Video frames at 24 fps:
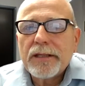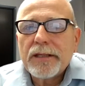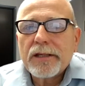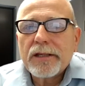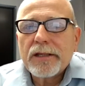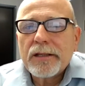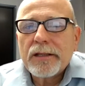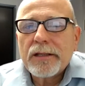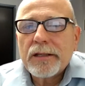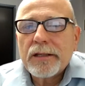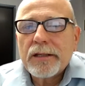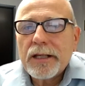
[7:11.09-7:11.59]

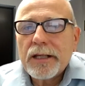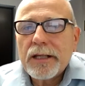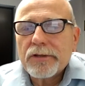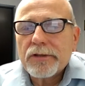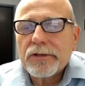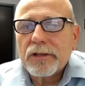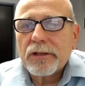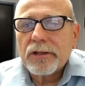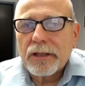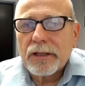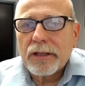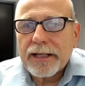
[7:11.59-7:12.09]

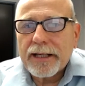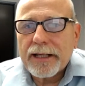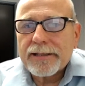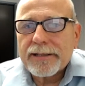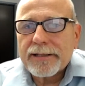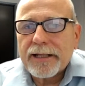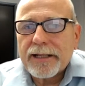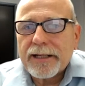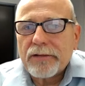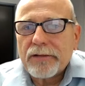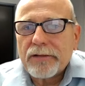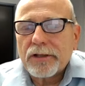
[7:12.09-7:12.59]
He was, like
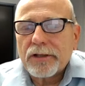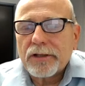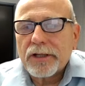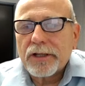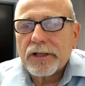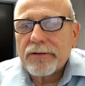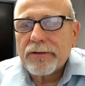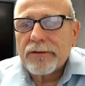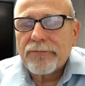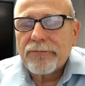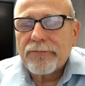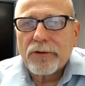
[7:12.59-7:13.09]
I said, he was
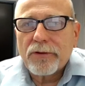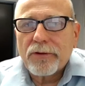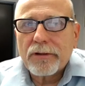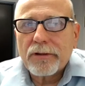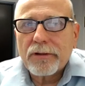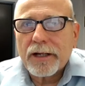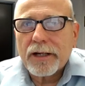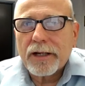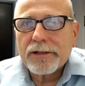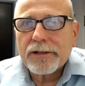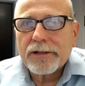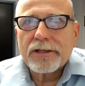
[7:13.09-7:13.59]
looking
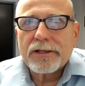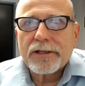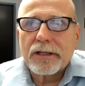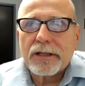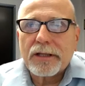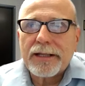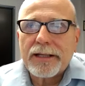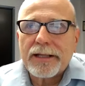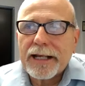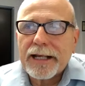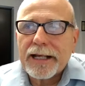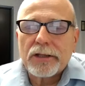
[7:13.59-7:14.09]
for us
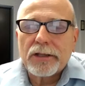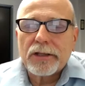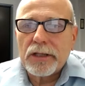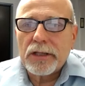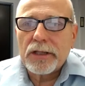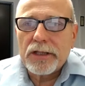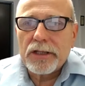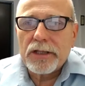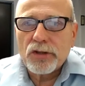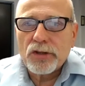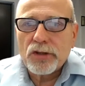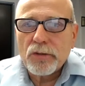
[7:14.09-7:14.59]
to
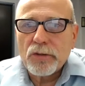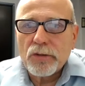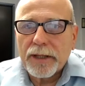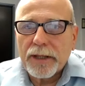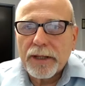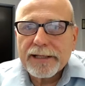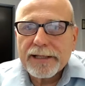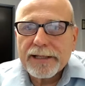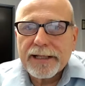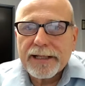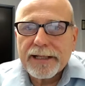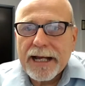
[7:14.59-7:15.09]
connect these 2
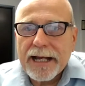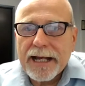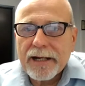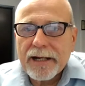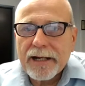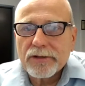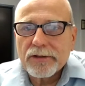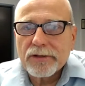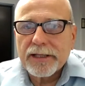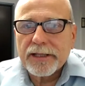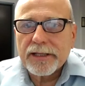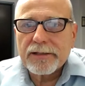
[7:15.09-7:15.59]
plastic
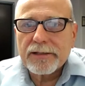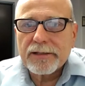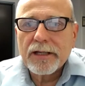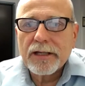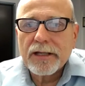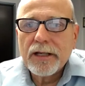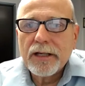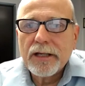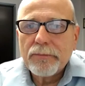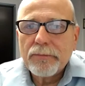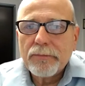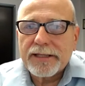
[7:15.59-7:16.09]

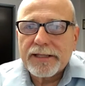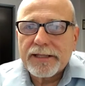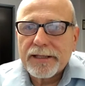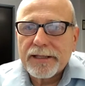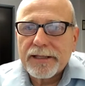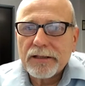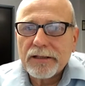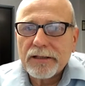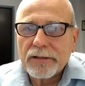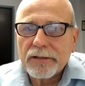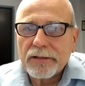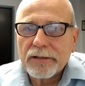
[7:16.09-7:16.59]
housings, but
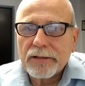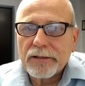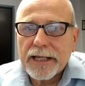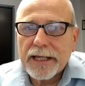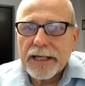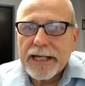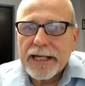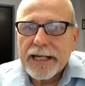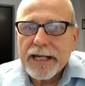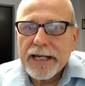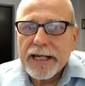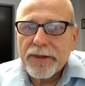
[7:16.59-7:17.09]
still
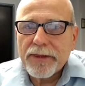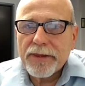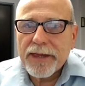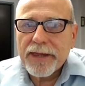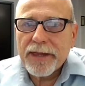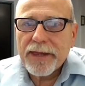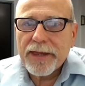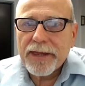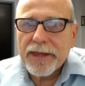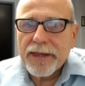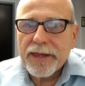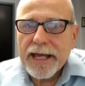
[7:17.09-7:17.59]
keep
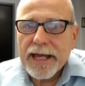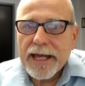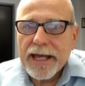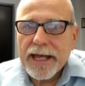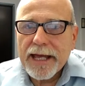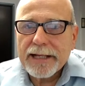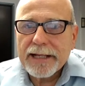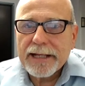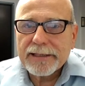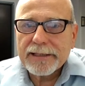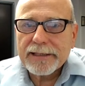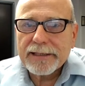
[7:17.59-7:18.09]

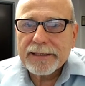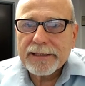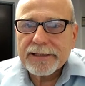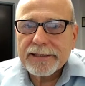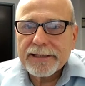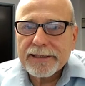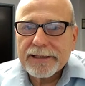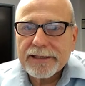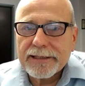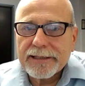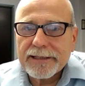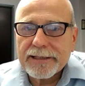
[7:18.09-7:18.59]
that
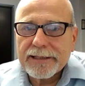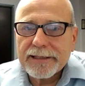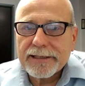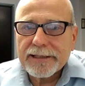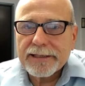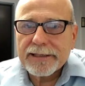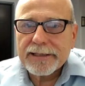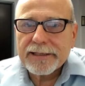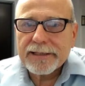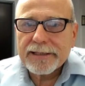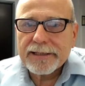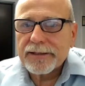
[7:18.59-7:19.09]

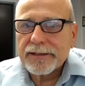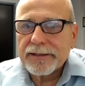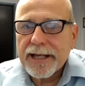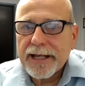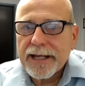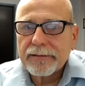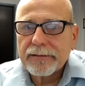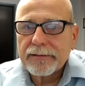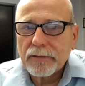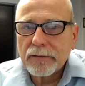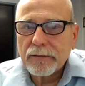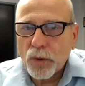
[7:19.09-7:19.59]

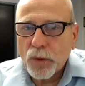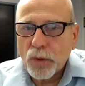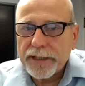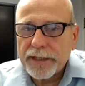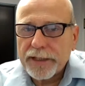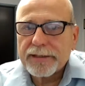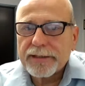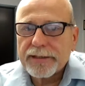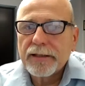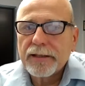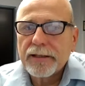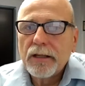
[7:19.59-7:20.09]
sterilization of the
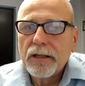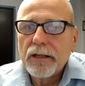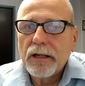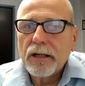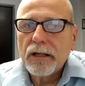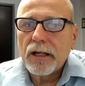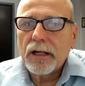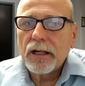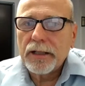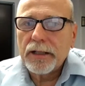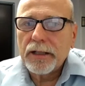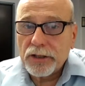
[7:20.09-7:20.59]

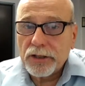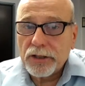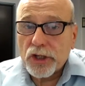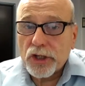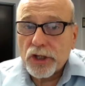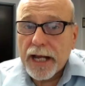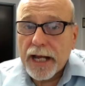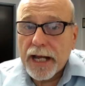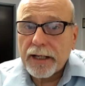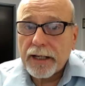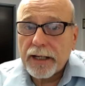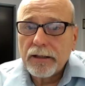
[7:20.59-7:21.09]
contact
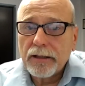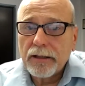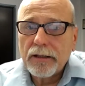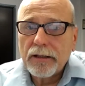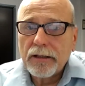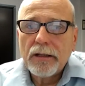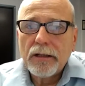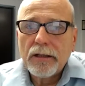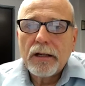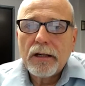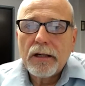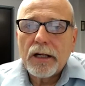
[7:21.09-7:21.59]
points
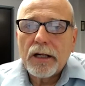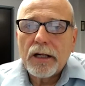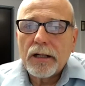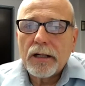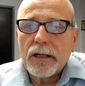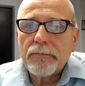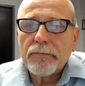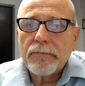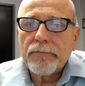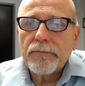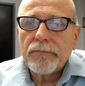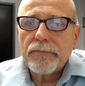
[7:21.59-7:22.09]
in
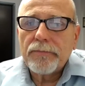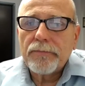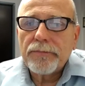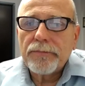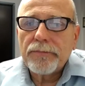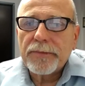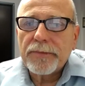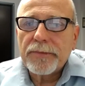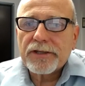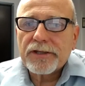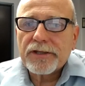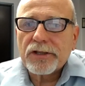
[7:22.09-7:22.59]
check.
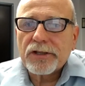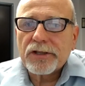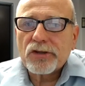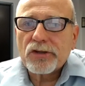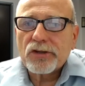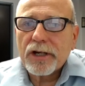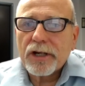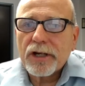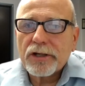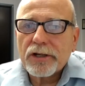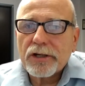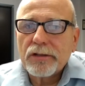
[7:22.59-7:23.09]

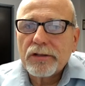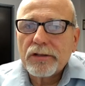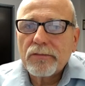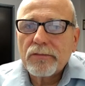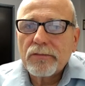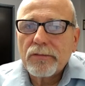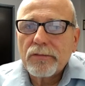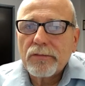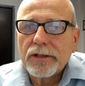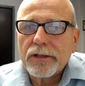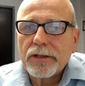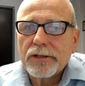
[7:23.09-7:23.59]
This
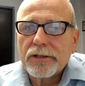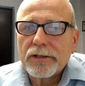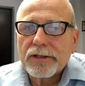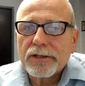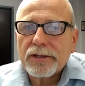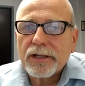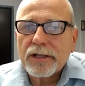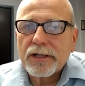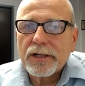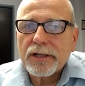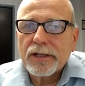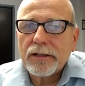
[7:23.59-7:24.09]

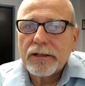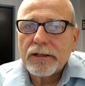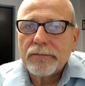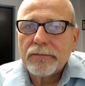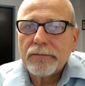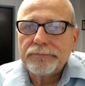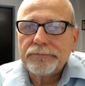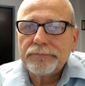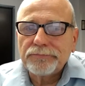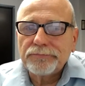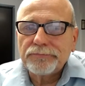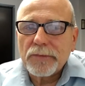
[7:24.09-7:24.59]
construction was
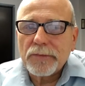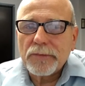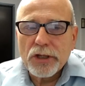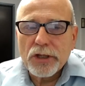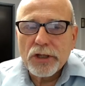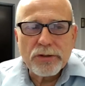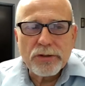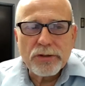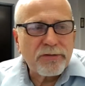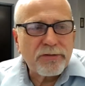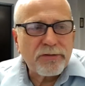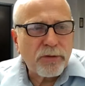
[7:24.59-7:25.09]

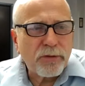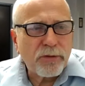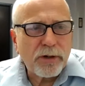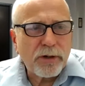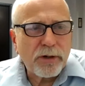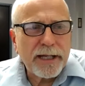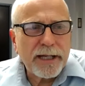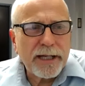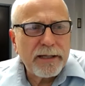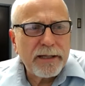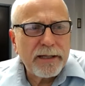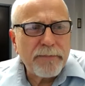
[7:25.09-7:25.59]

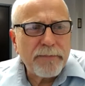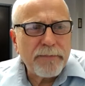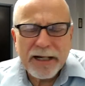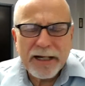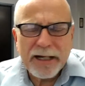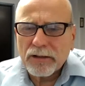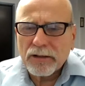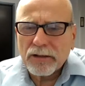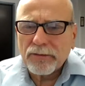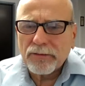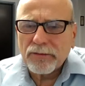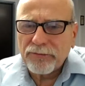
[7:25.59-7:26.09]
used for
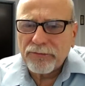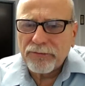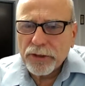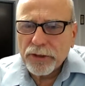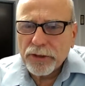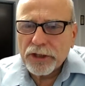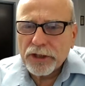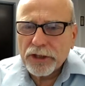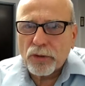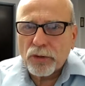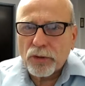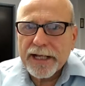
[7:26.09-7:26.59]
a medical
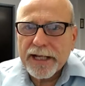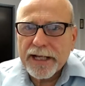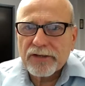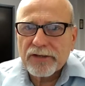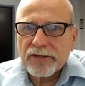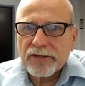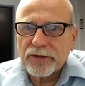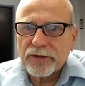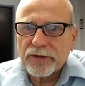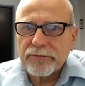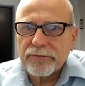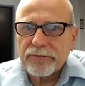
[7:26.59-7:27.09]
fluid
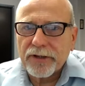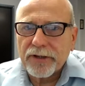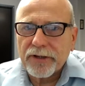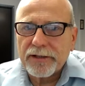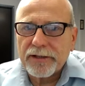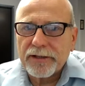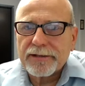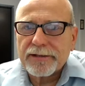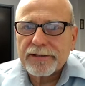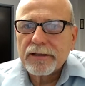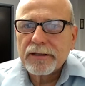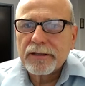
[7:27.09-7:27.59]
transfer
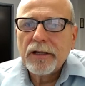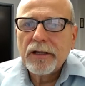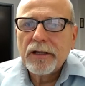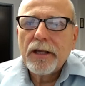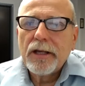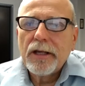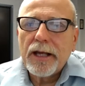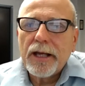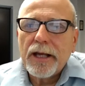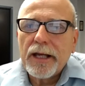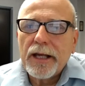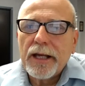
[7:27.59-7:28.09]
device.
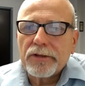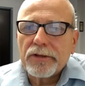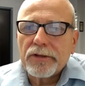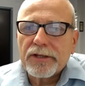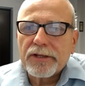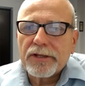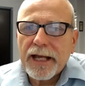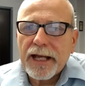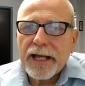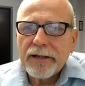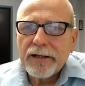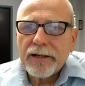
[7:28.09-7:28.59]
And it
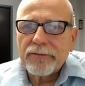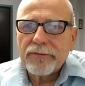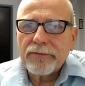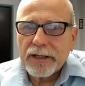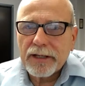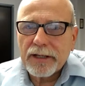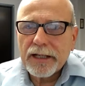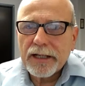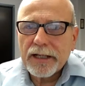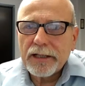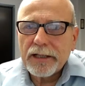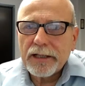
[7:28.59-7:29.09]
was kind of
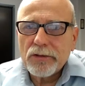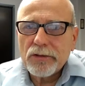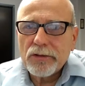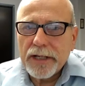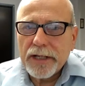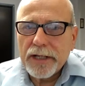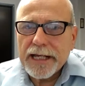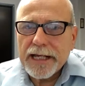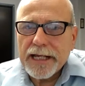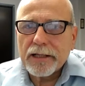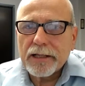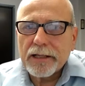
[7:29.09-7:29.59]

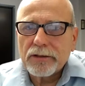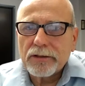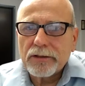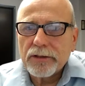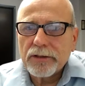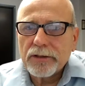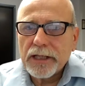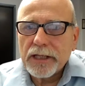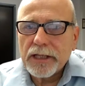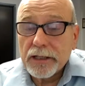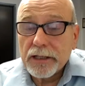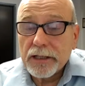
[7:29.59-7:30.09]
unique
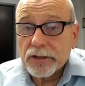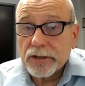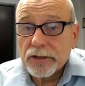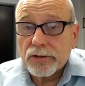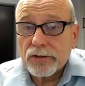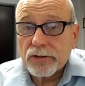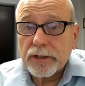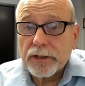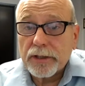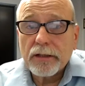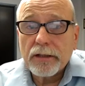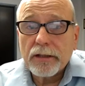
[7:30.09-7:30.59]
to the
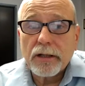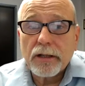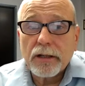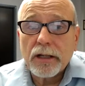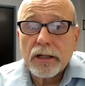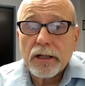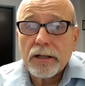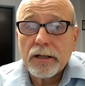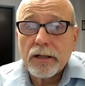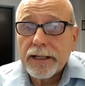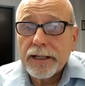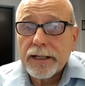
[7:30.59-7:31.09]
industry.
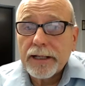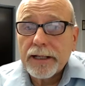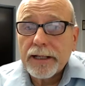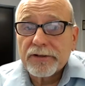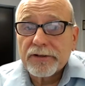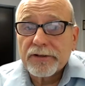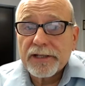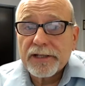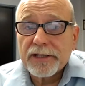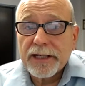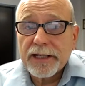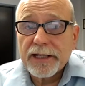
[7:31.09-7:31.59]
I had
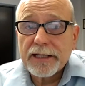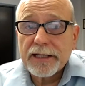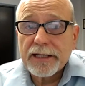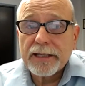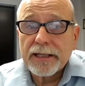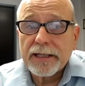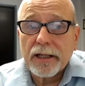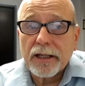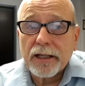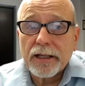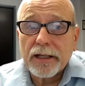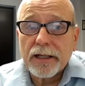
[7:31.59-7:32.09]
never seen
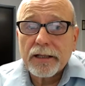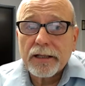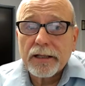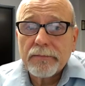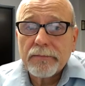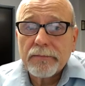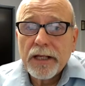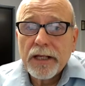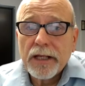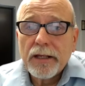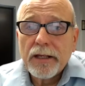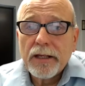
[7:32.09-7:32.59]
anything like
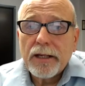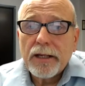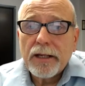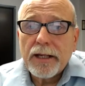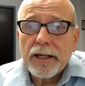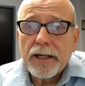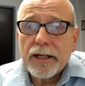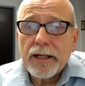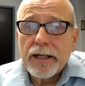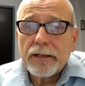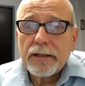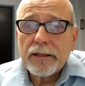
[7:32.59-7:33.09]
it.
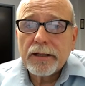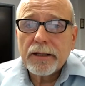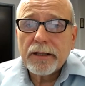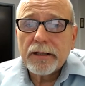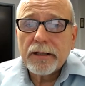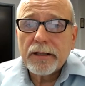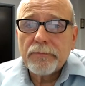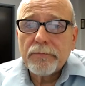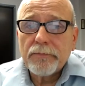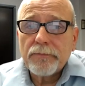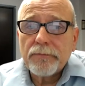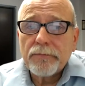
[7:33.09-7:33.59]

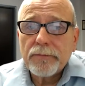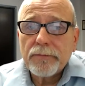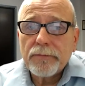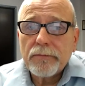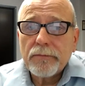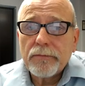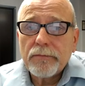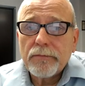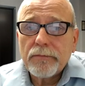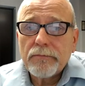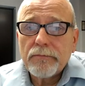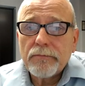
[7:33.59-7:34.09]
And
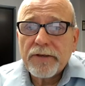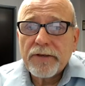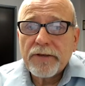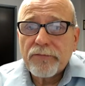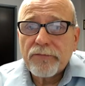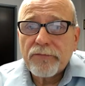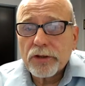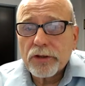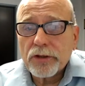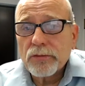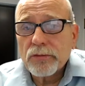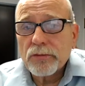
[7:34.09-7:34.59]

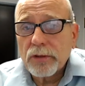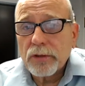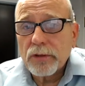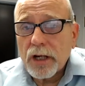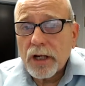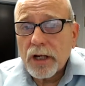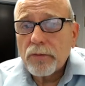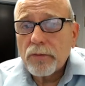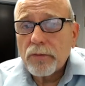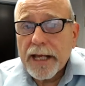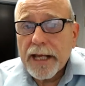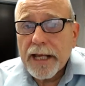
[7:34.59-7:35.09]
before too
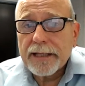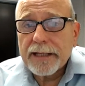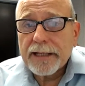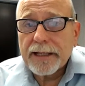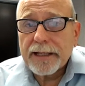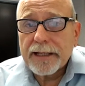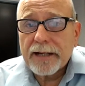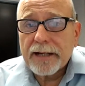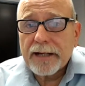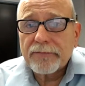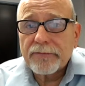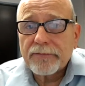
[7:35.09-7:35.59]
long, we had the
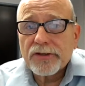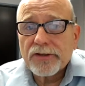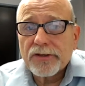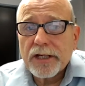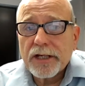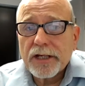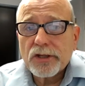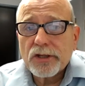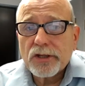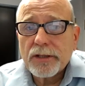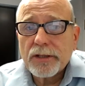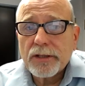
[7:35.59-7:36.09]

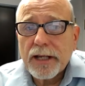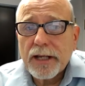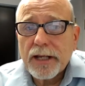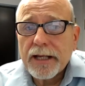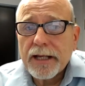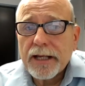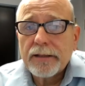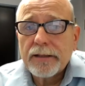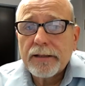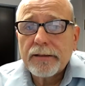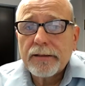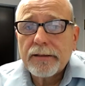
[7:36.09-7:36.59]
conversation,
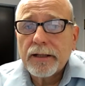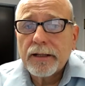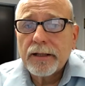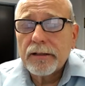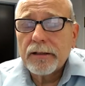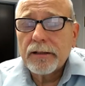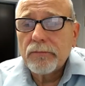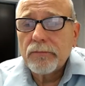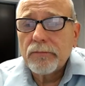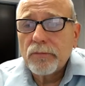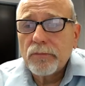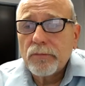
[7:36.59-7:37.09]
and
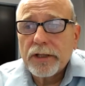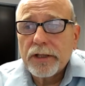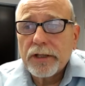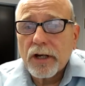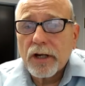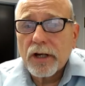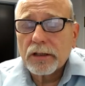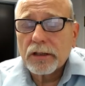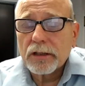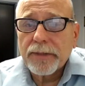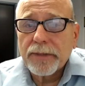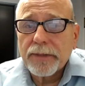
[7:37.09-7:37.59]
we
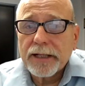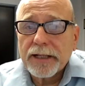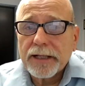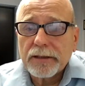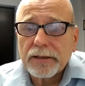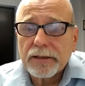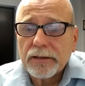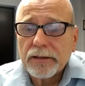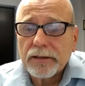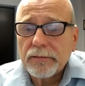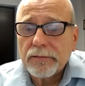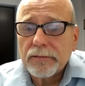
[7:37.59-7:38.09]
talked about
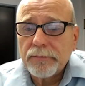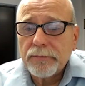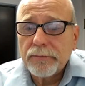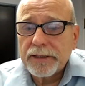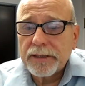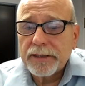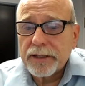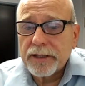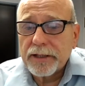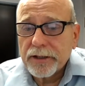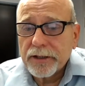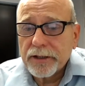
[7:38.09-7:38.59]
the
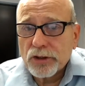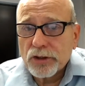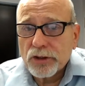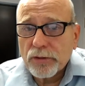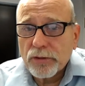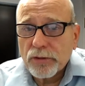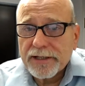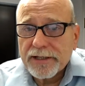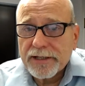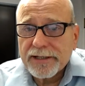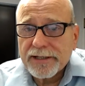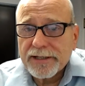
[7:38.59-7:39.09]
material
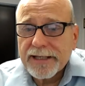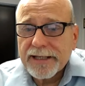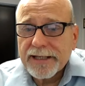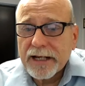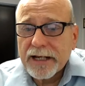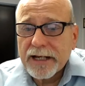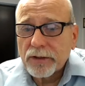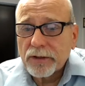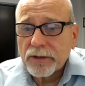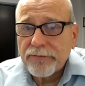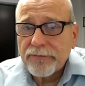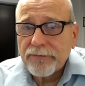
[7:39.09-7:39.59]
choices
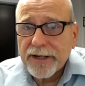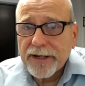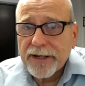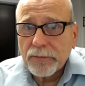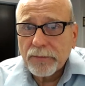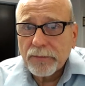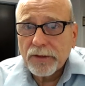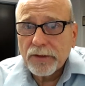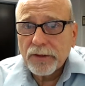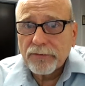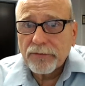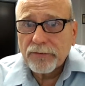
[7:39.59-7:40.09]
that were
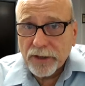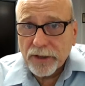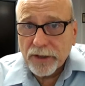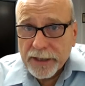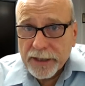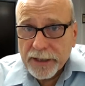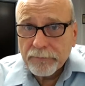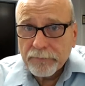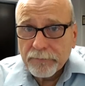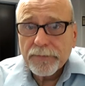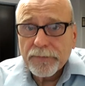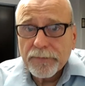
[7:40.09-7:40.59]
available for
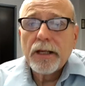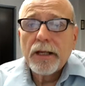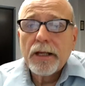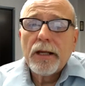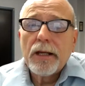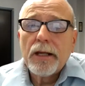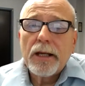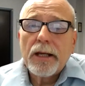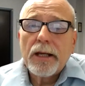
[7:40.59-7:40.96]
him.